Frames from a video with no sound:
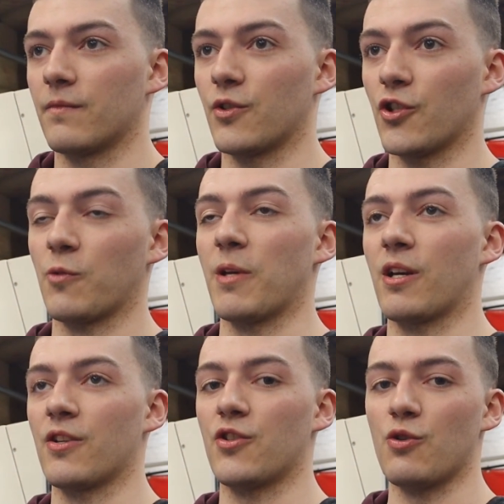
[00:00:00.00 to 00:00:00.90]
just
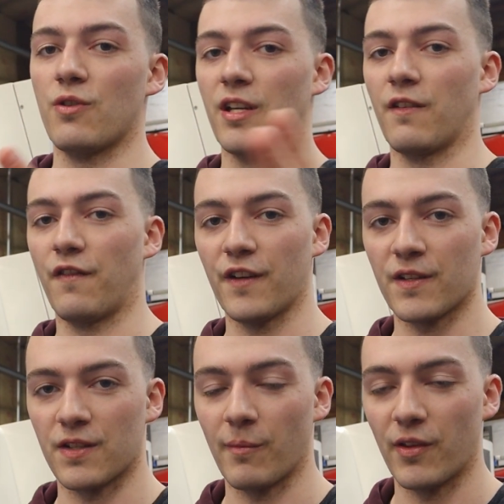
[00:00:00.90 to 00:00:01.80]
because you can
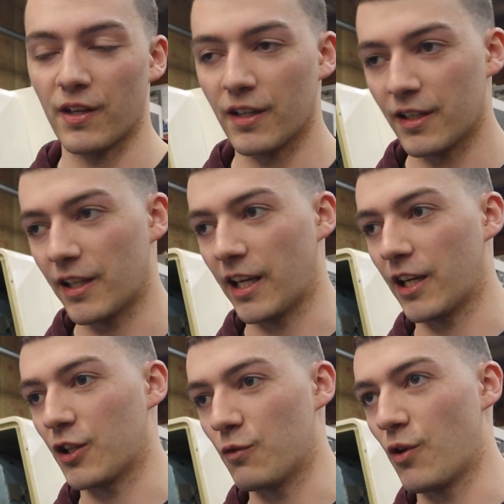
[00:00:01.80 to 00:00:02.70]
fix something
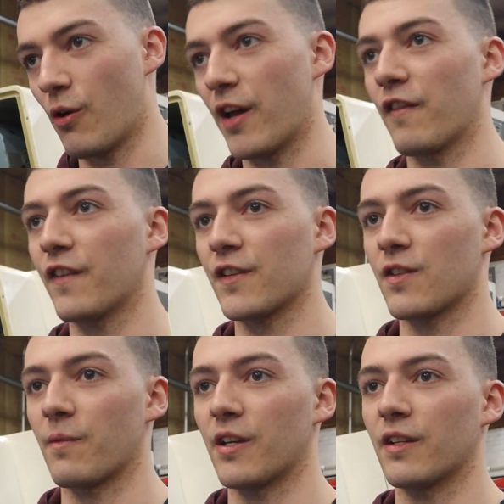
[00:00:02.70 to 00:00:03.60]
and you know how to fix
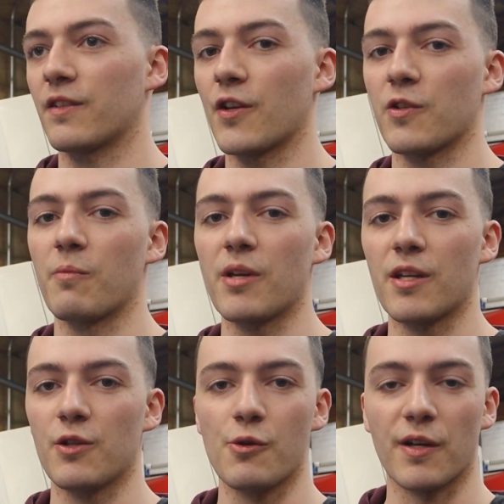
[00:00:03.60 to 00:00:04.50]
something doesn't
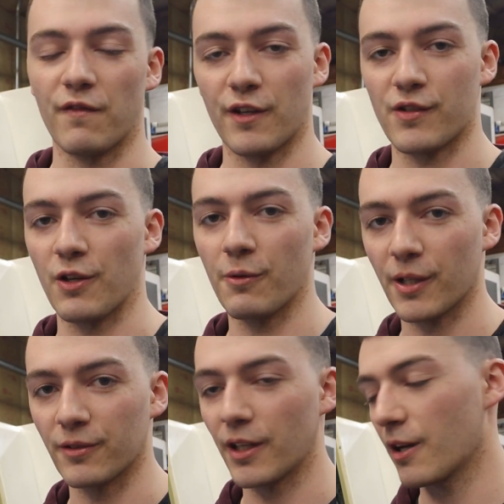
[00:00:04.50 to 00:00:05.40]
mean you can fix it
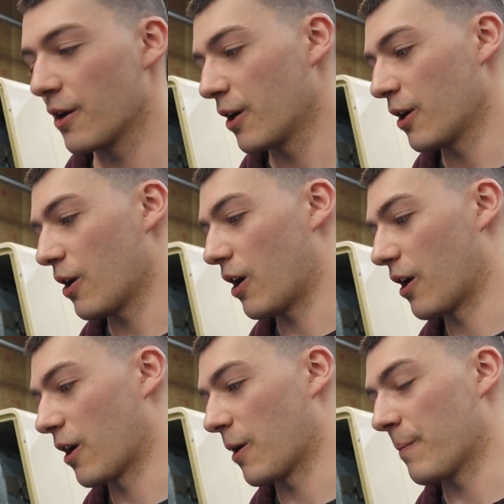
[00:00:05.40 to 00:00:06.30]
quickly.
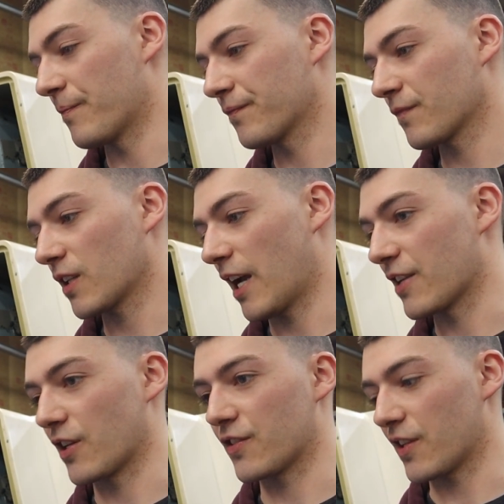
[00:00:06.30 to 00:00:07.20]

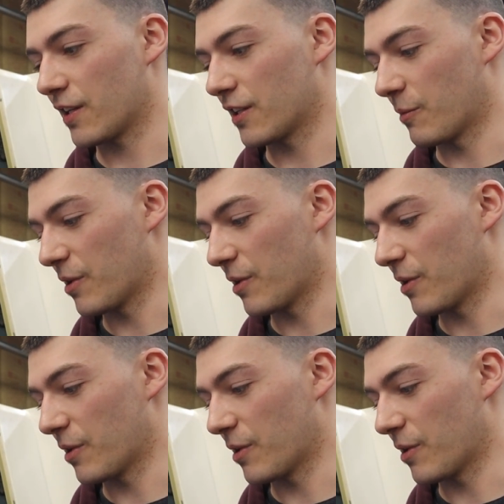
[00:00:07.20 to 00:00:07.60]
As I said in the